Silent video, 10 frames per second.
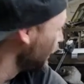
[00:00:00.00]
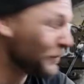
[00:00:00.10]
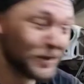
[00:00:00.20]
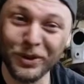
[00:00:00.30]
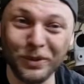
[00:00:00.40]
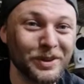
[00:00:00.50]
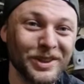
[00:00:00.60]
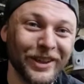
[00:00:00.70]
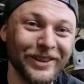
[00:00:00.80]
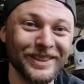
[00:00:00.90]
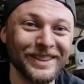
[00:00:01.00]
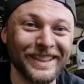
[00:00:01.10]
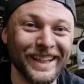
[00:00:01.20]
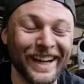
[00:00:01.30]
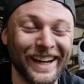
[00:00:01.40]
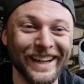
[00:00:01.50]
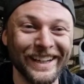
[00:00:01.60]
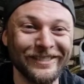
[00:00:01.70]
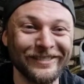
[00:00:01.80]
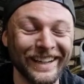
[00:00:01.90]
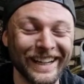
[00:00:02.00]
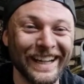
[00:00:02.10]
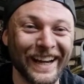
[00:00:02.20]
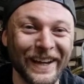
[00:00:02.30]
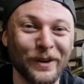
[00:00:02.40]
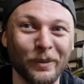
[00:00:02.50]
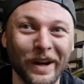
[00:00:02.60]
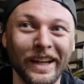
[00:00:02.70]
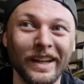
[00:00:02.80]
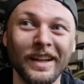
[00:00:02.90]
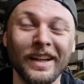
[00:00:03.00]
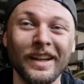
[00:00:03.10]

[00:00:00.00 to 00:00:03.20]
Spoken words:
I'm super stoked. I really cannot wait